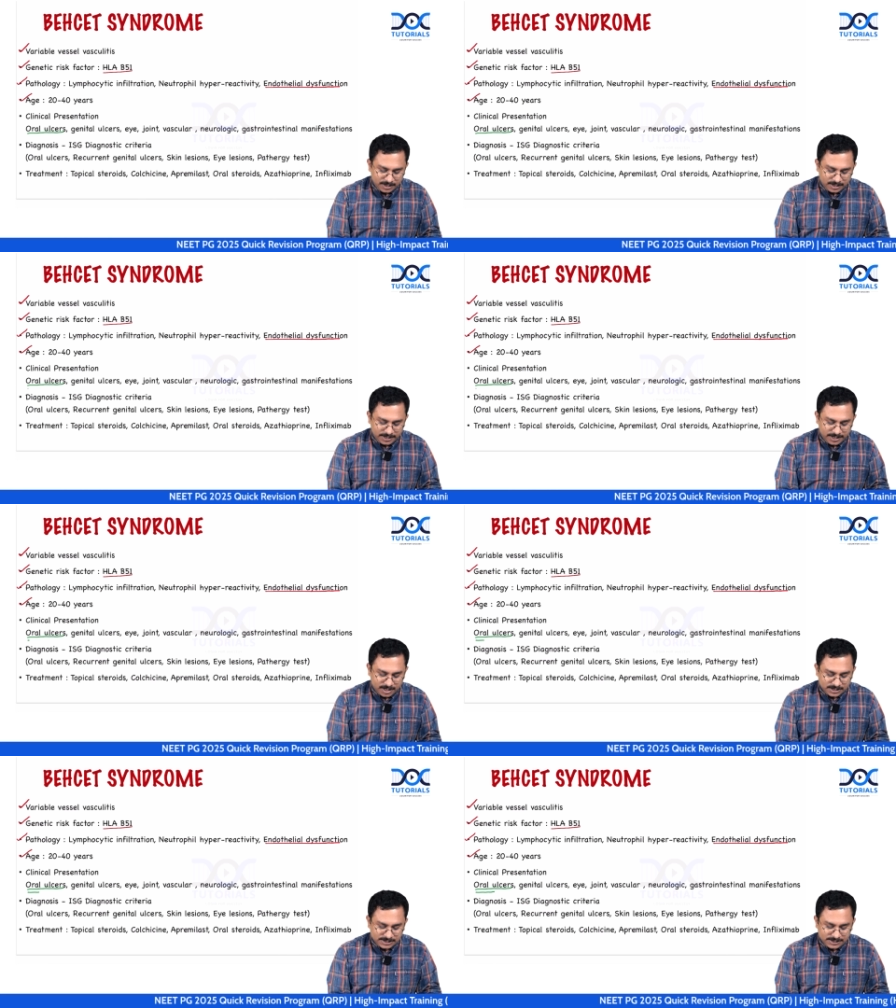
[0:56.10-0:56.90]
They
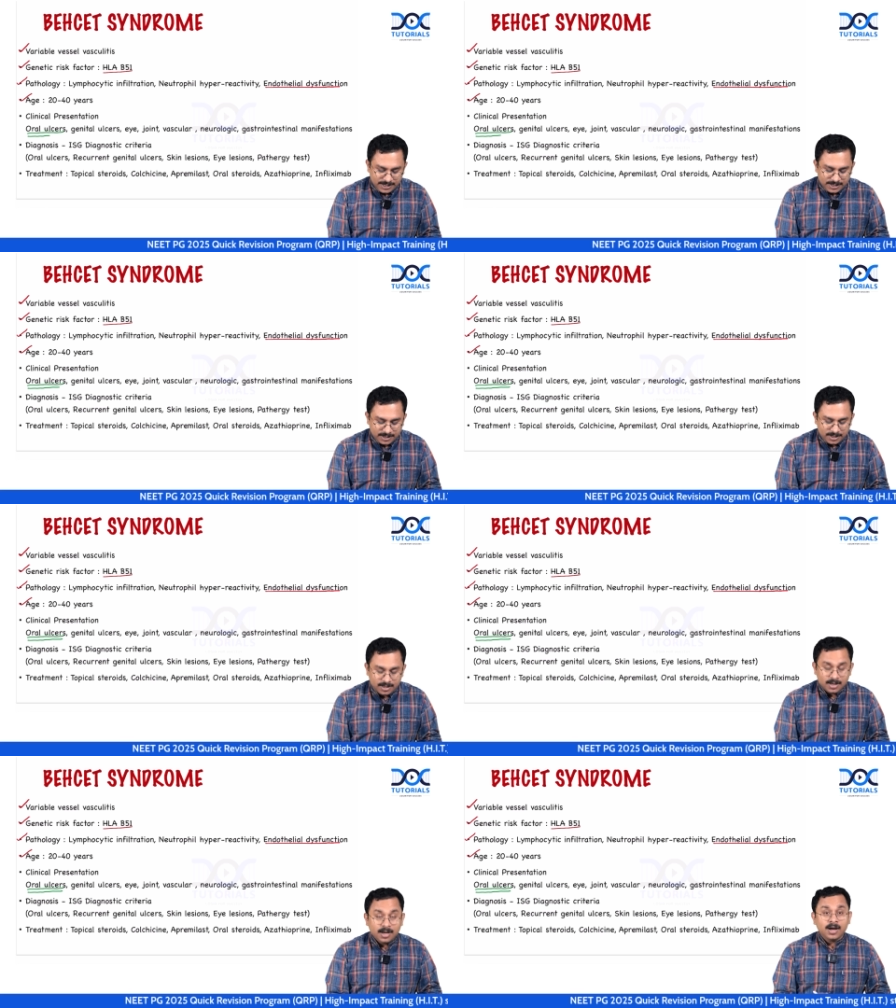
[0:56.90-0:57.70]
are seen in
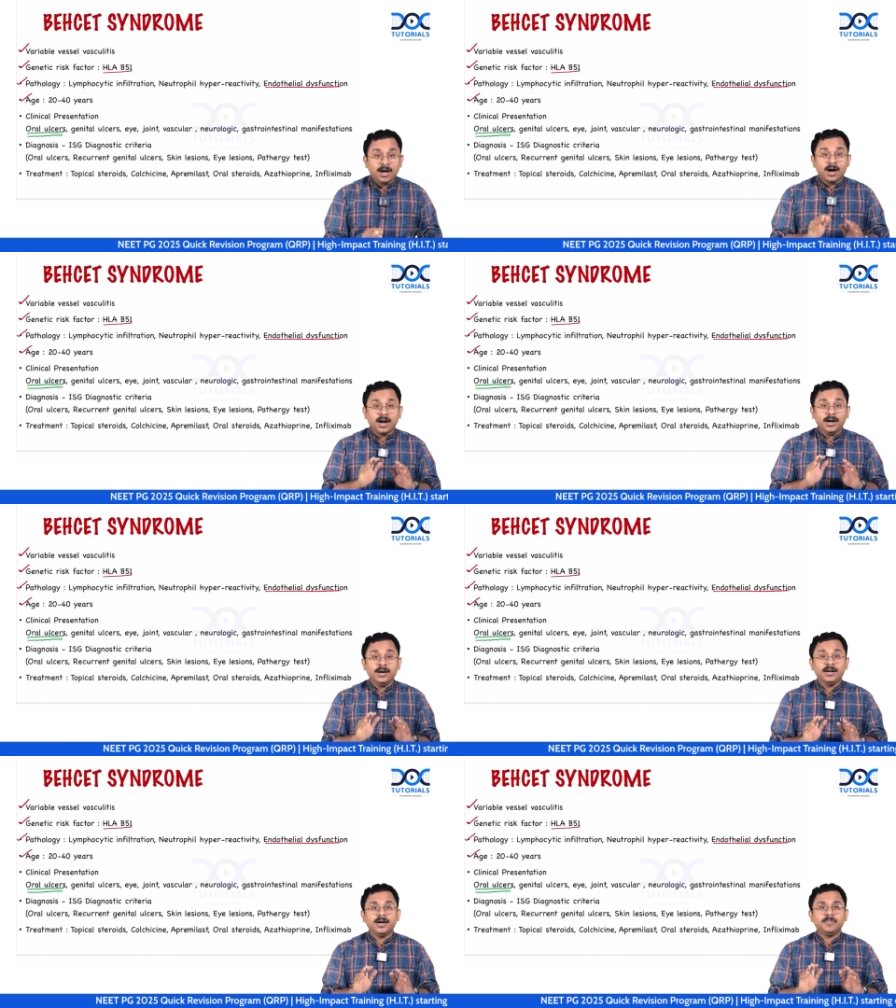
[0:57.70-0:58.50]

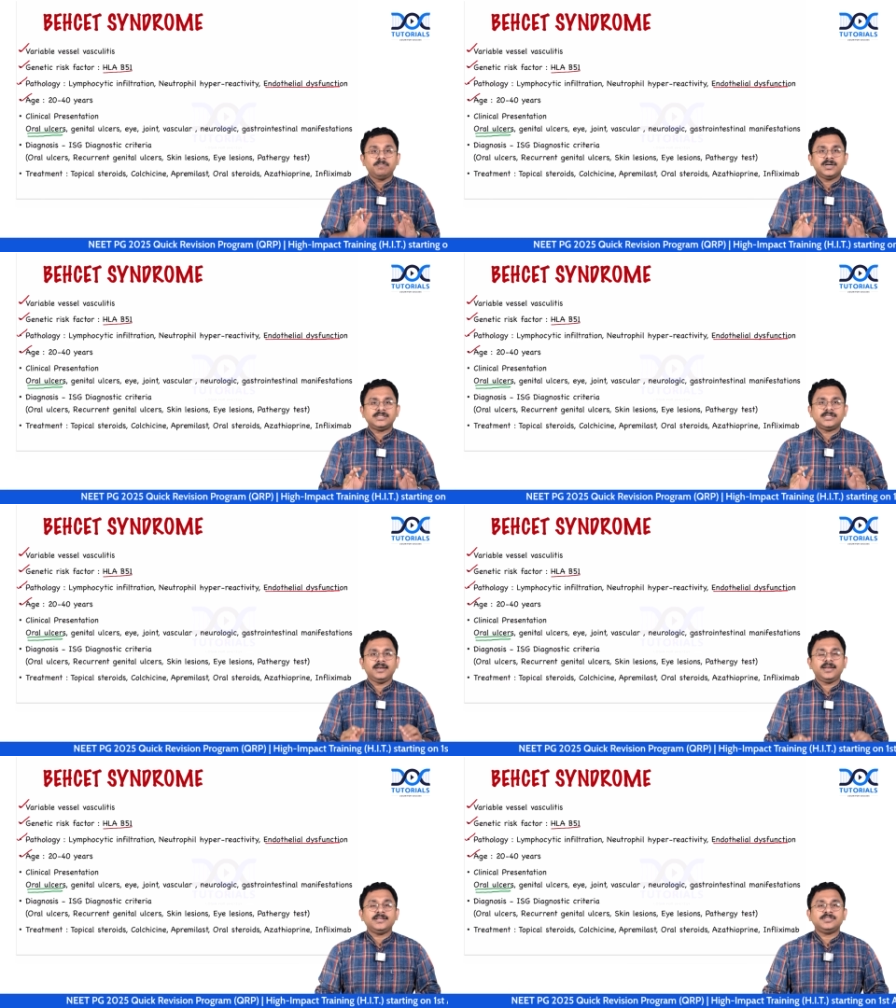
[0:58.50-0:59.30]
100
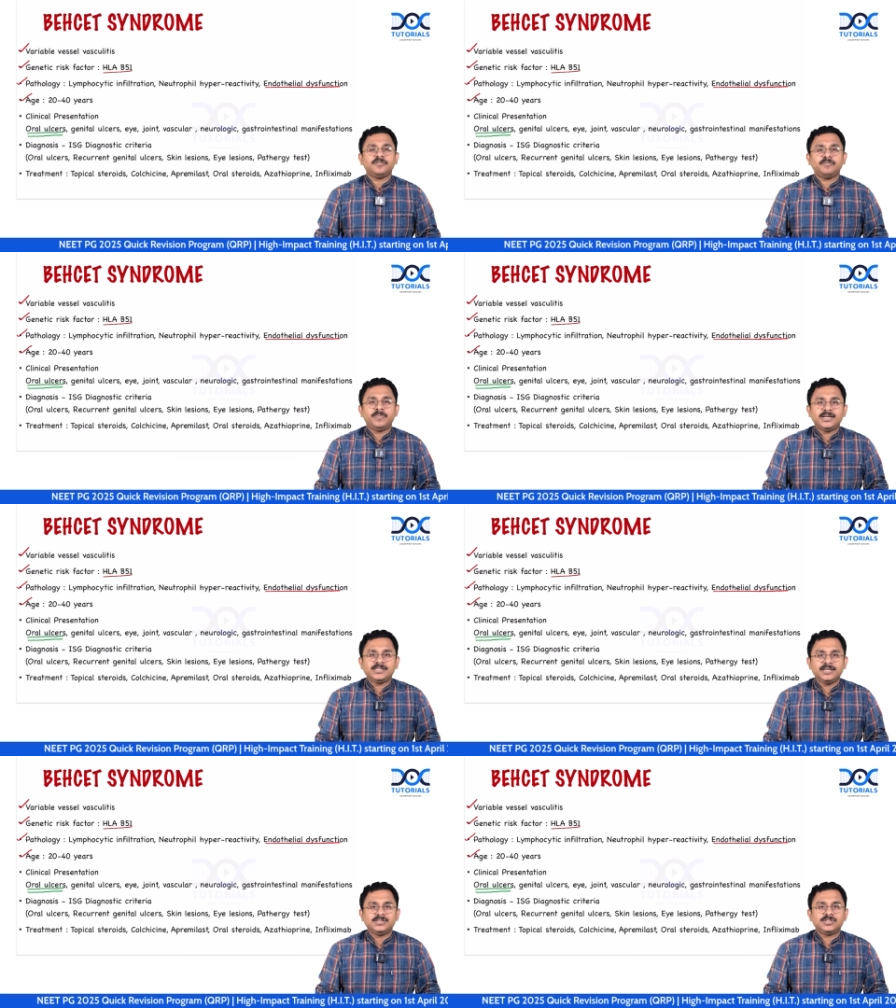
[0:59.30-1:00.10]
percentage of
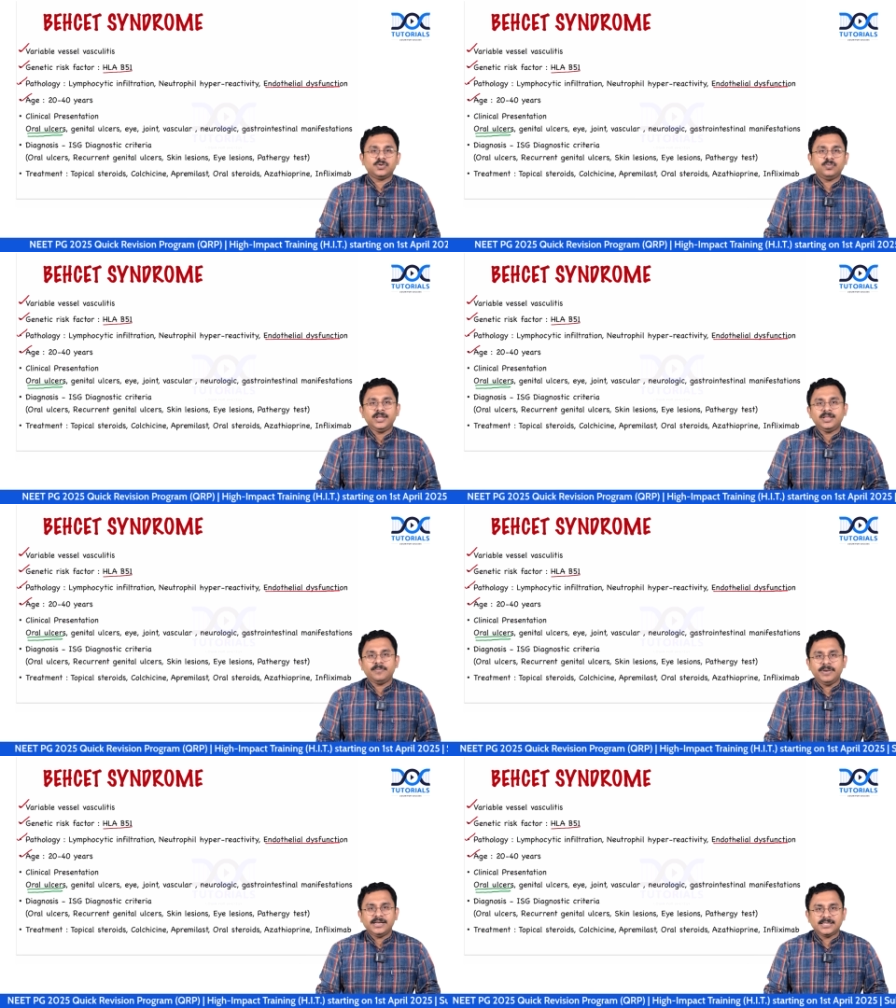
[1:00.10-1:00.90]
patients with
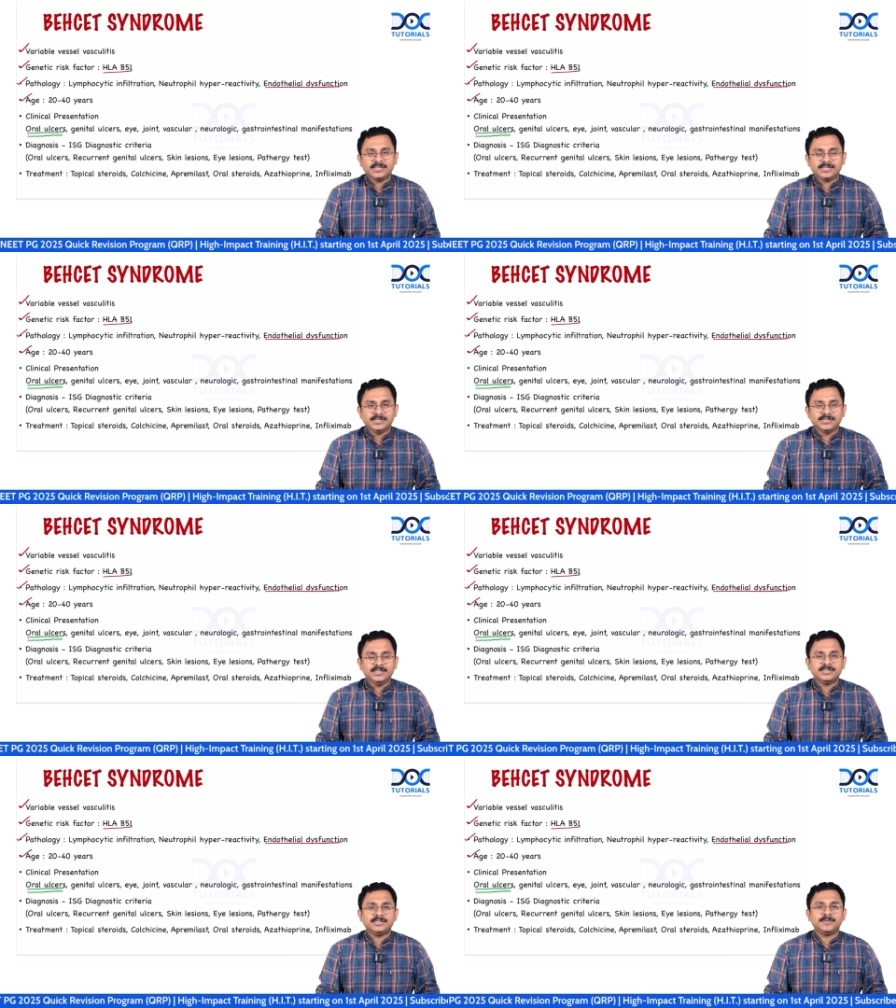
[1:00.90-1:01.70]
Behcet's
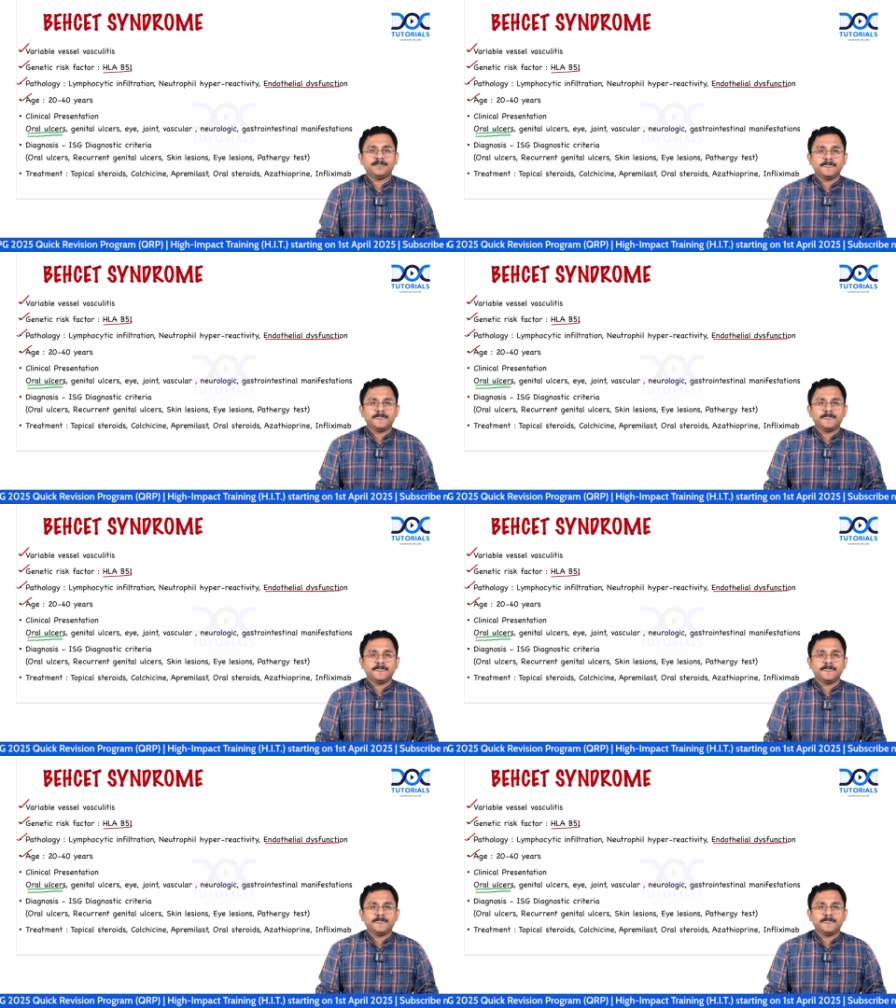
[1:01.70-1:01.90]
disease.